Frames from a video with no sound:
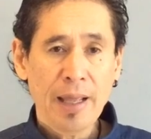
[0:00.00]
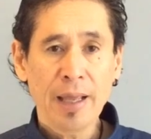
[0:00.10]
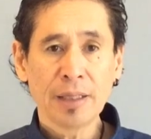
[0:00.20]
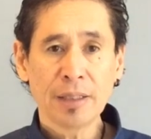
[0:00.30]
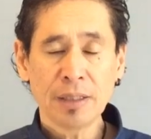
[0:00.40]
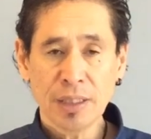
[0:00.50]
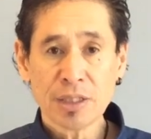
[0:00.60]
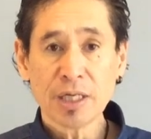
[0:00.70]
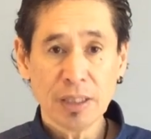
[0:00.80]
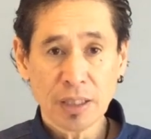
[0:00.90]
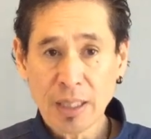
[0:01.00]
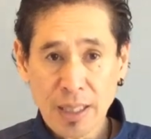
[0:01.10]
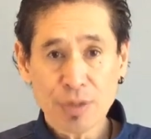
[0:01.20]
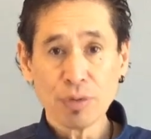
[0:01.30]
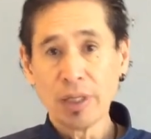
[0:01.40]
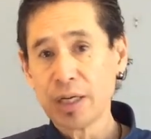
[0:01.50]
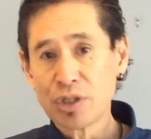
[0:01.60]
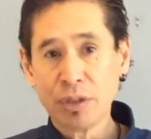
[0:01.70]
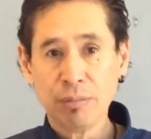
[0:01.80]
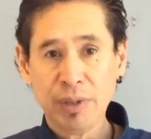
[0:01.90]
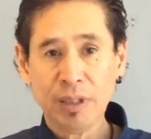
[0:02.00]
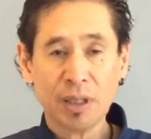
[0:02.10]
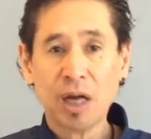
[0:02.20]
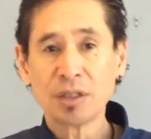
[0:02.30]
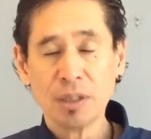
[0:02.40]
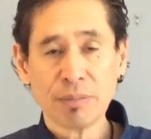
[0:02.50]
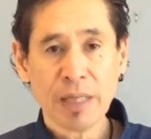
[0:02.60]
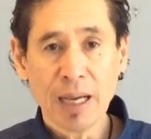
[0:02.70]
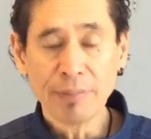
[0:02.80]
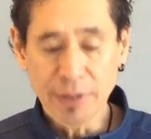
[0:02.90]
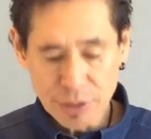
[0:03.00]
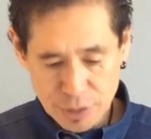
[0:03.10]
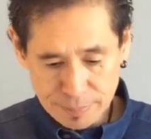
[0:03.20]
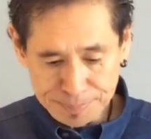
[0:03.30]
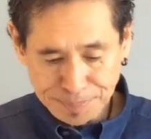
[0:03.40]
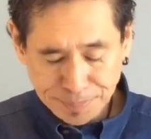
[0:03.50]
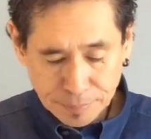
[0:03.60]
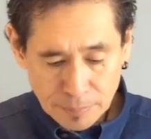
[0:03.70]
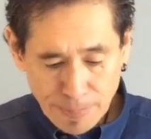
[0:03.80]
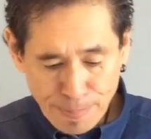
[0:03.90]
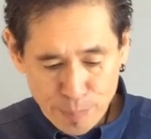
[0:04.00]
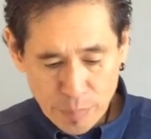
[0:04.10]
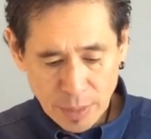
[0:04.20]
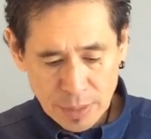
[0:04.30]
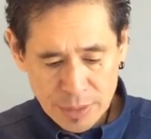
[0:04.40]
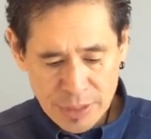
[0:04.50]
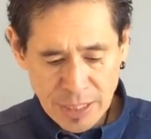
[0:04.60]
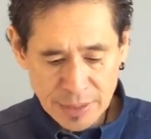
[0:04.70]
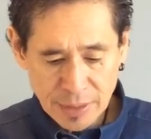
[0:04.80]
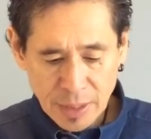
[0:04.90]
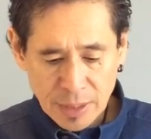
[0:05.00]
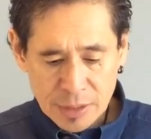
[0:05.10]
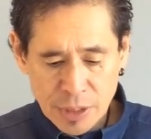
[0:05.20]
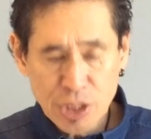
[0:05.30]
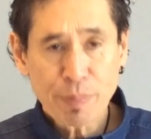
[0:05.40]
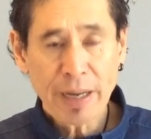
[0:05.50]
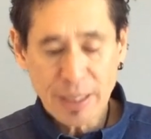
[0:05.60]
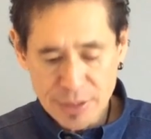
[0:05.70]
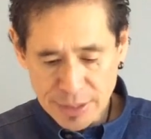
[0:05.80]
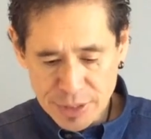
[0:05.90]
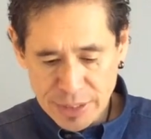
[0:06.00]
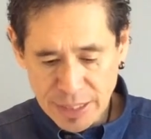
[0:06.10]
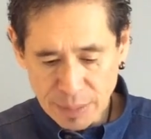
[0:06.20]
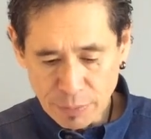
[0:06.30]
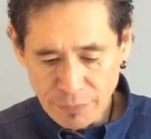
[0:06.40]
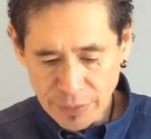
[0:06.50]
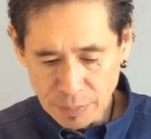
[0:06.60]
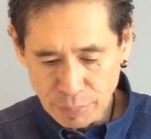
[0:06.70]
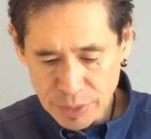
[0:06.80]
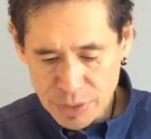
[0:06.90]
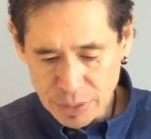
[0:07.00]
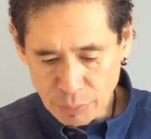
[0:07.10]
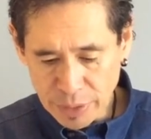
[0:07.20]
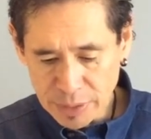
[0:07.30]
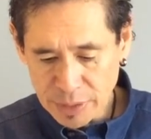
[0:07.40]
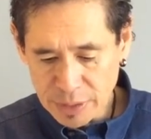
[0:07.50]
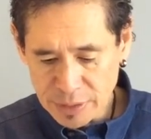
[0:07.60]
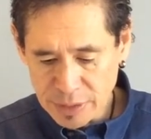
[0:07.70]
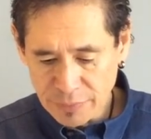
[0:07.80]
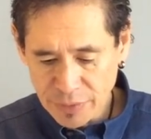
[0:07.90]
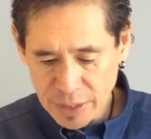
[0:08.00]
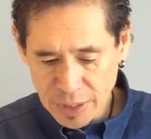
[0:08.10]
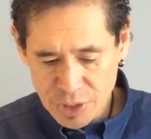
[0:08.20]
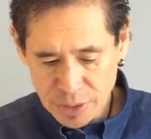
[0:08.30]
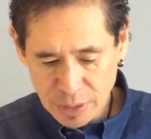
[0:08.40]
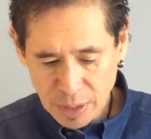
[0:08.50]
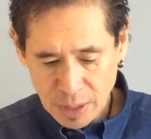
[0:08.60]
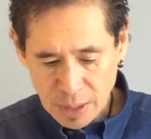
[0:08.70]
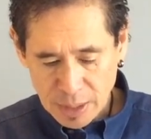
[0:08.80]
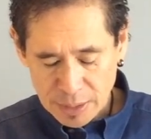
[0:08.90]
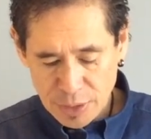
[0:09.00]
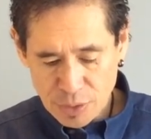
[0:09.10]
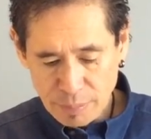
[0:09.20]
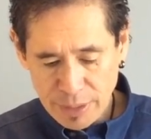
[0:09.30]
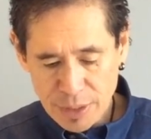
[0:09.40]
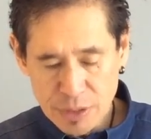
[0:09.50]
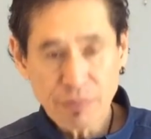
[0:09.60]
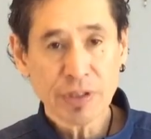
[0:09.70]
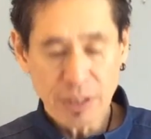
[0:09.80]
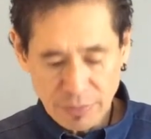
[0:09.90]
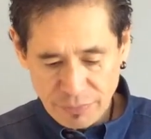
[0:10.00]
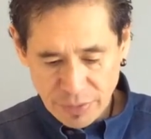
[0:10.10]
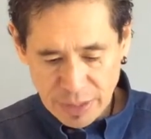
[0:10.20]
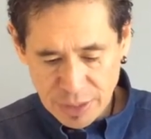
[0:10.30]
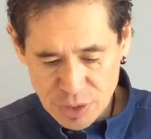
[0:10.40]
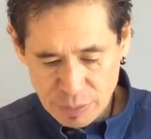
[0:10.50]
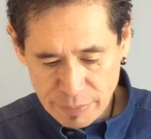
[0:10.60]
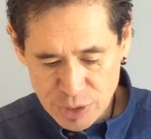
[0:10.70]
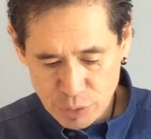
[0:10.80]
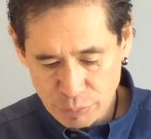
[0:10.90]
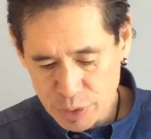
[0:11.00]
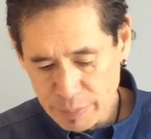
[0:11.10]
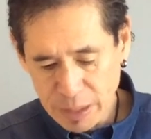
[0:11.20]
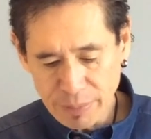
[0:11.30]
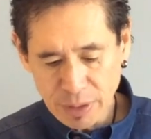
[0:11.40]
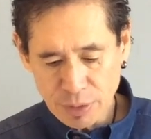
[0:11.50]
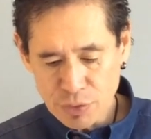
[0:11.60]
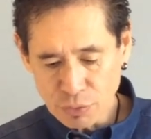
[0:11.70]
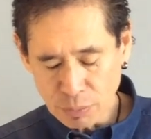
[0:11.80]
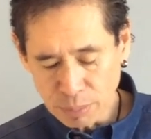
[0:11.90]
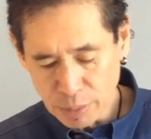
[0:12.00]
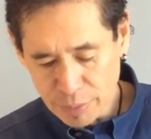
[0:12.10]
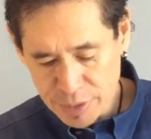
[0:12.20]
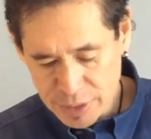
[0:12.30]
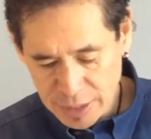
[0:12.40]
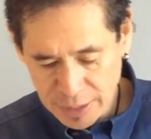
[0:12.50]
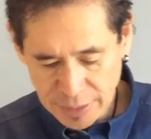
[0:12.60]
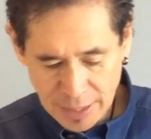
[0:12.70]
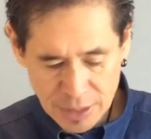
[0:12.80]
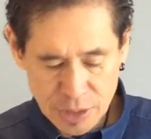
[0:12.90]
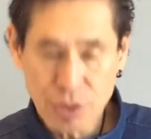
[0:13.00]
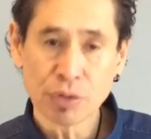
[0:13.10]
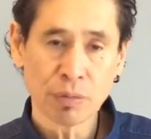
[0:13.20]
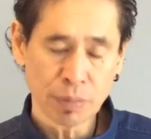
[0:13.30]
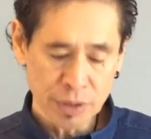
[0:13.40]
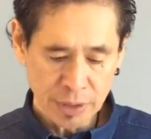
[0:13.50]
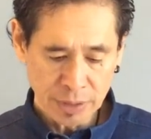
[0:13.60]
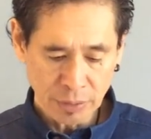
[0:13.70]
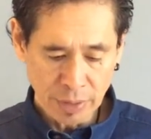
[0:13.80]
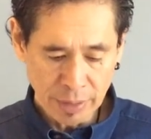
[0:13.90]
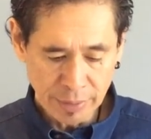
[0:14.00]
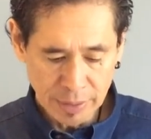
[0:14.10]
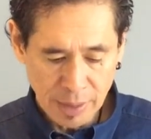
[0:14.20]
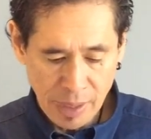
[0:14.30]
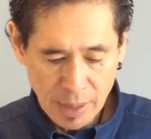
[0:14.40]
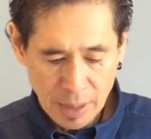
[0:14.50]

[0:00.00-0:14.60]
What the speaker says: and then inside the cage will actually be locked up cabinets. 10, touchpads and scannable fingerprints and retina identification. These are means of identification which may be used for employees to gain access to a particular area.